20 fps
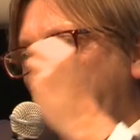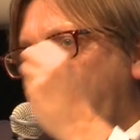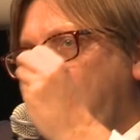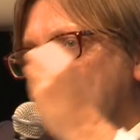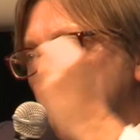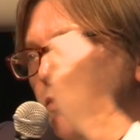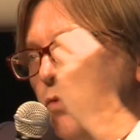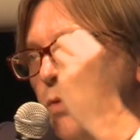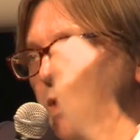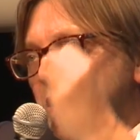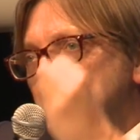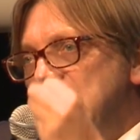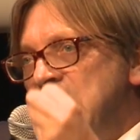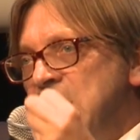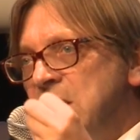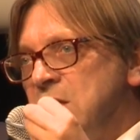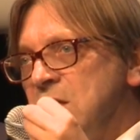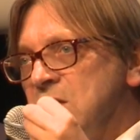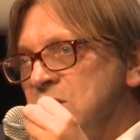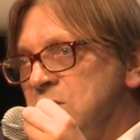What we
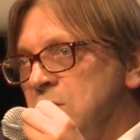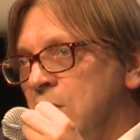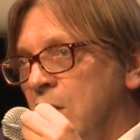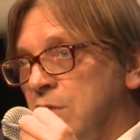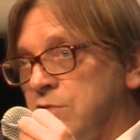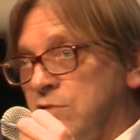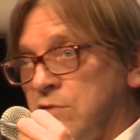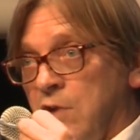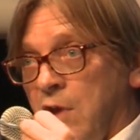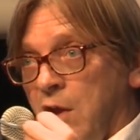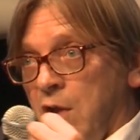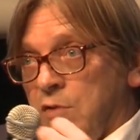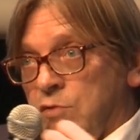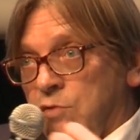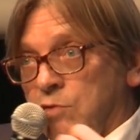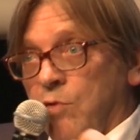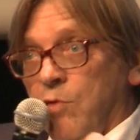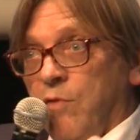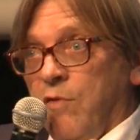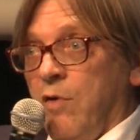need is not
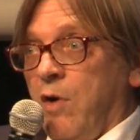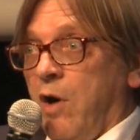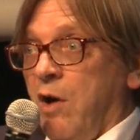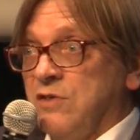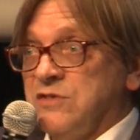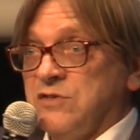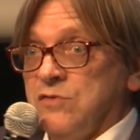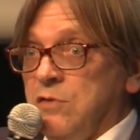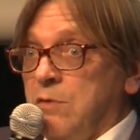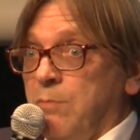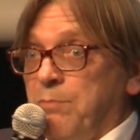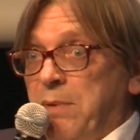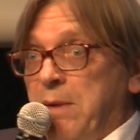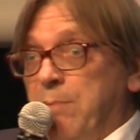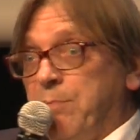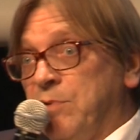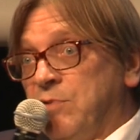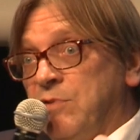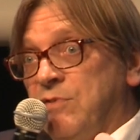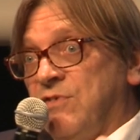to ask the
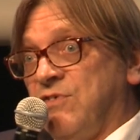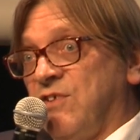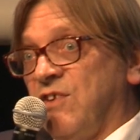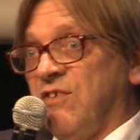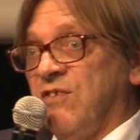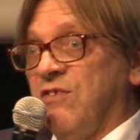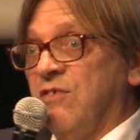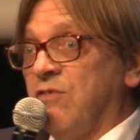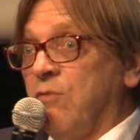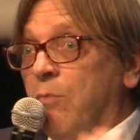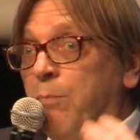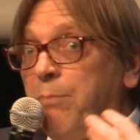people, the citizens,